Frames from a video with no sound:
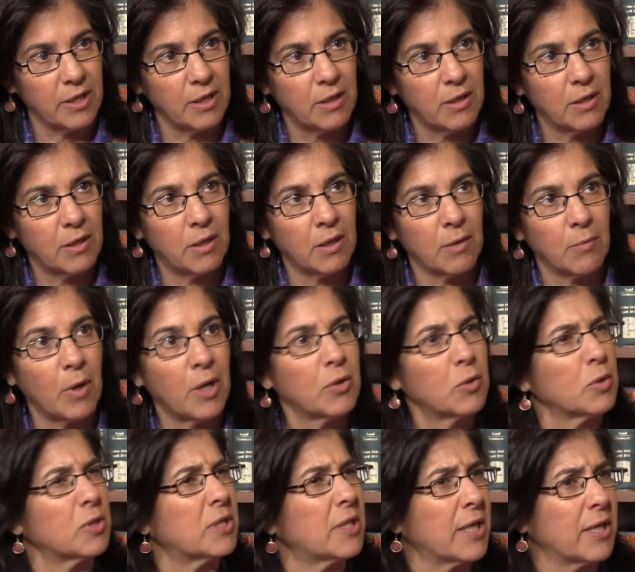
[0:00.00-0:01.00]
Mm -hmm. um,
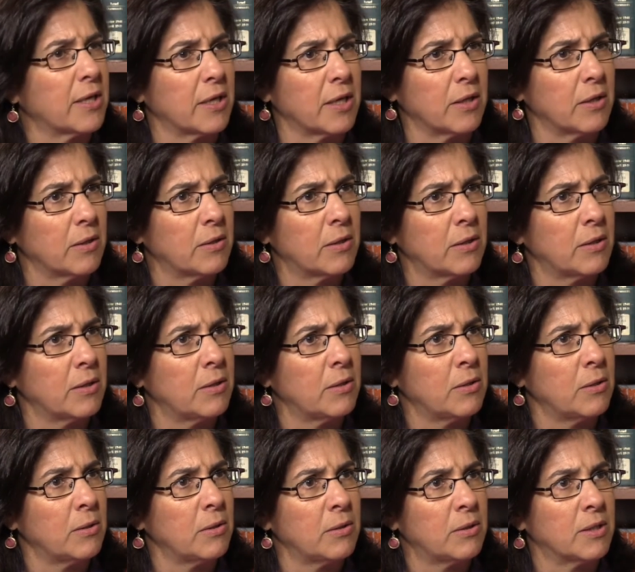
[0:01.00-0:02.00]
understanding the,
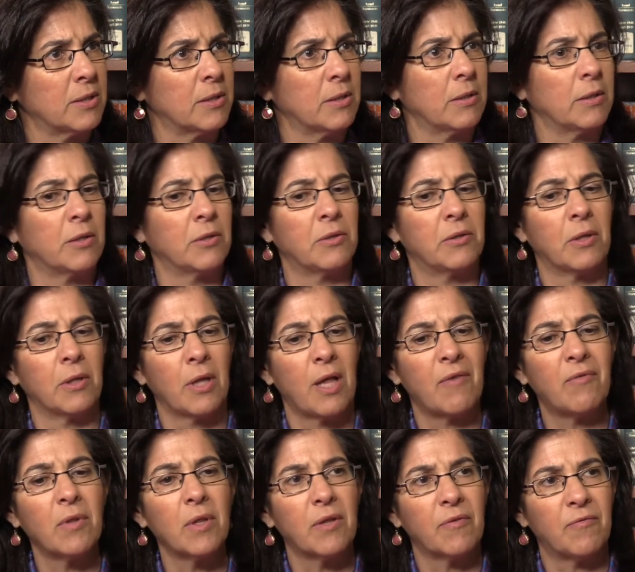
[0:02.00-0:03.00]
the, the,
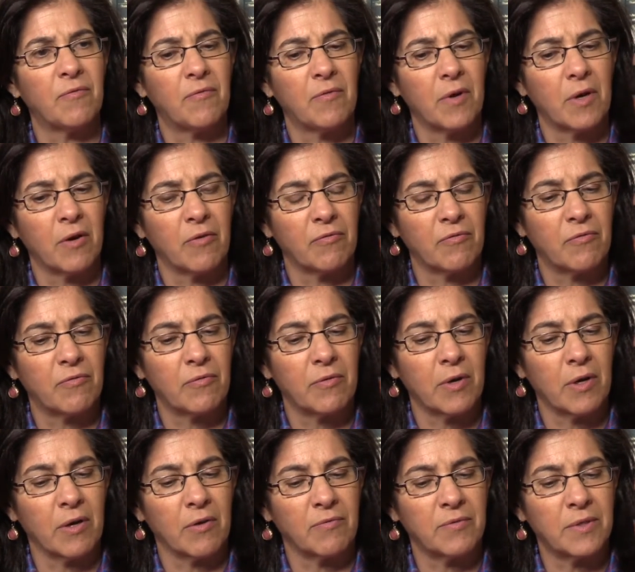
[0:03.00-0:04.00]
level of, of,
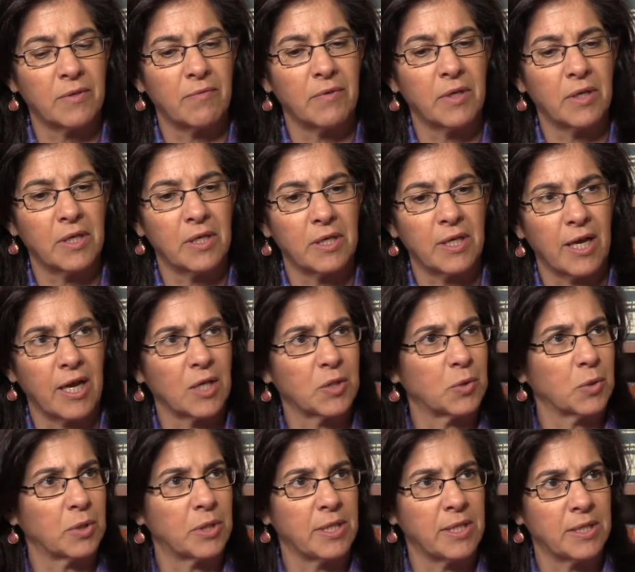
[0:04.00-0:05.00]
of, civilian
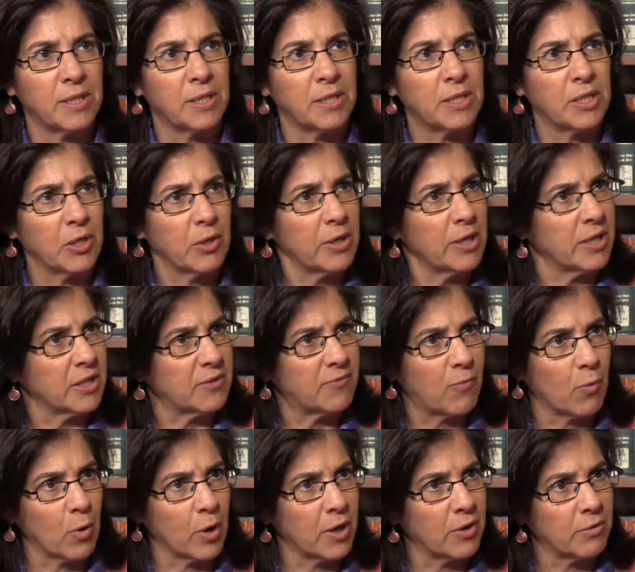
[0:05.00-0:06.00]
casualties in Syria, it's
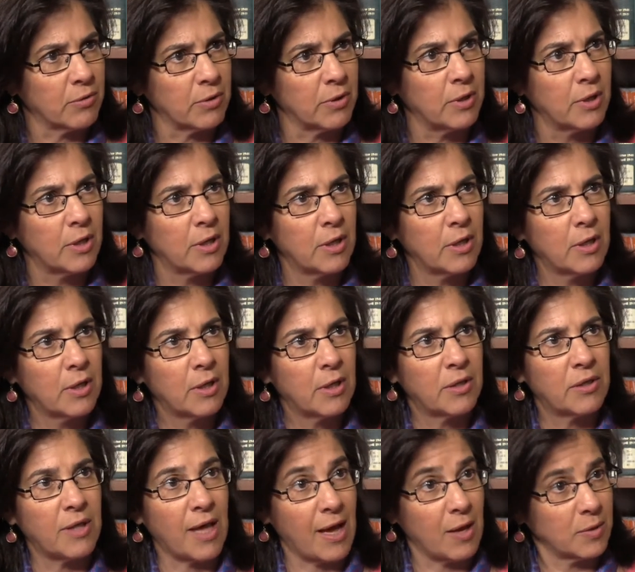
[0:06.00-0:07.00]
400,000
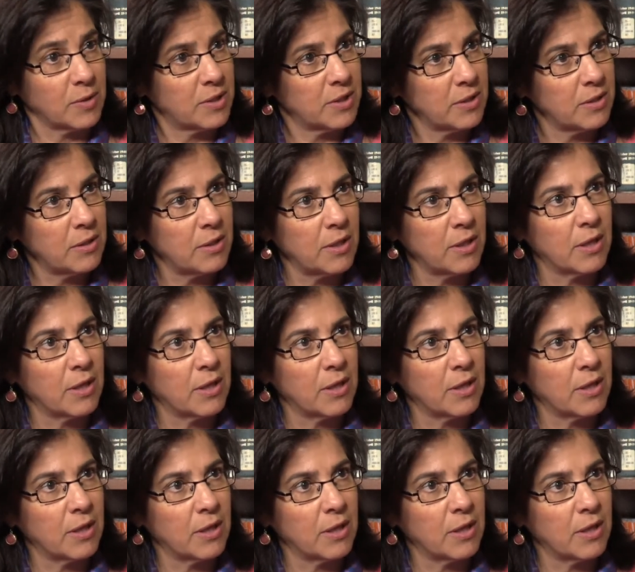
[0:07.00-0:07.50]
mm -hmm.